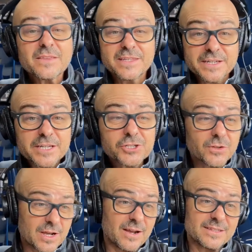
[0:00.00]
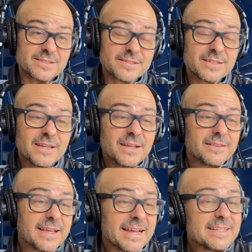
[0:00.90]
The initial costs.
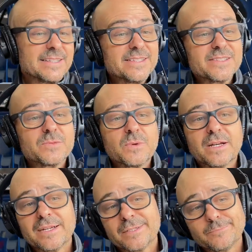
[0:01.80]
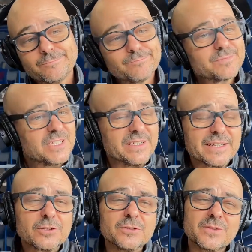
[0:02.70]
That is going to
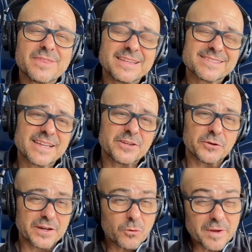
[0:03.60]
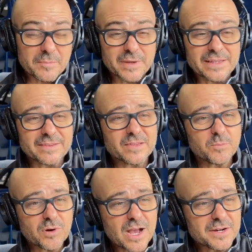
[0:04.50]
include things like your equipment,
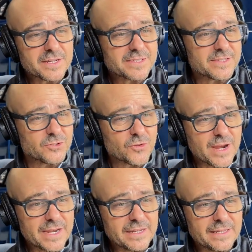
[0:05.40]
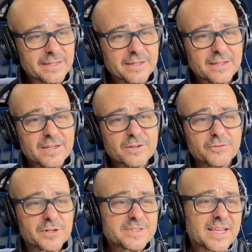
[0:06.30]
products, the training.
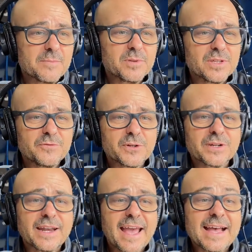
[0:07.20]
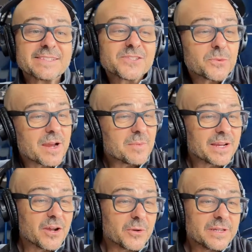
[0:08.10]
For example, if you're going to add ceramic
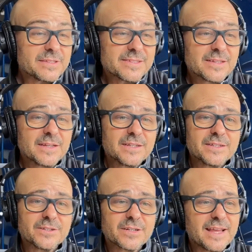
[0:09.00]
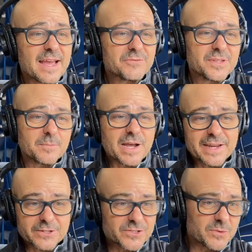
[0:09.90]
coatings, you're going to have to buy
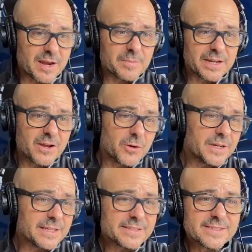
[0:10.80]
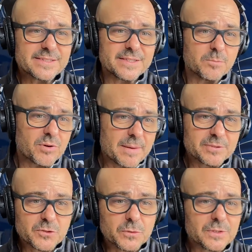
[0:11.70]
your ceramic coatings, the prep
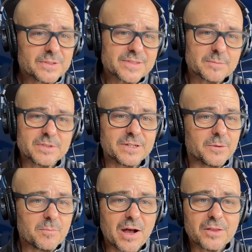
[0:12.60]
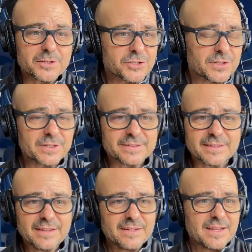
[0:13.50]
tools, polisher, and
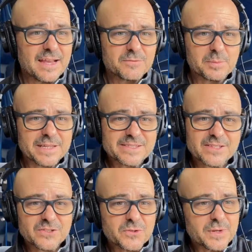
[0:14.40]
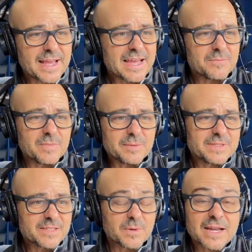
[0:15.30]
have a place to do it at, and maybe
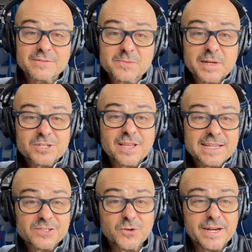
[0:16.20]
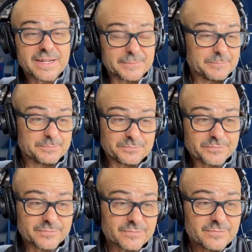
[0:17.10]
some kind of specialized training.
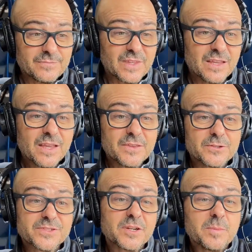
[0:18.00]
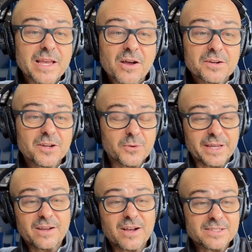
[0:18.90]
There's going to be
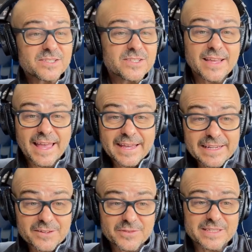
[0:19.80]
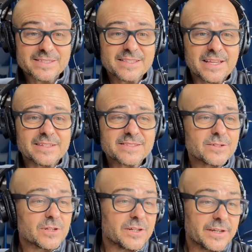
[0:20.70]
ongoing costs to any of these things.
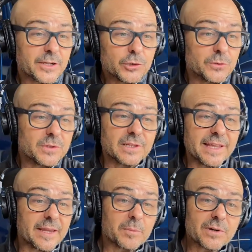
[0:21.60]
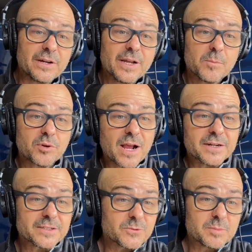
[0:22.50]
They're going to include the labor,
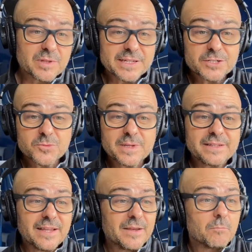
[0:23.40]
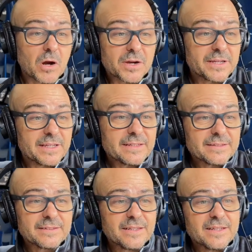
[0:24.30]
product replenishment, marketing.
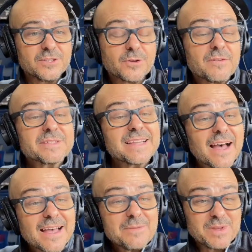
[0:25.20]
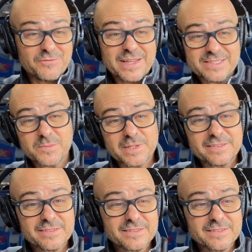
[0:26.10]
You have a time investment.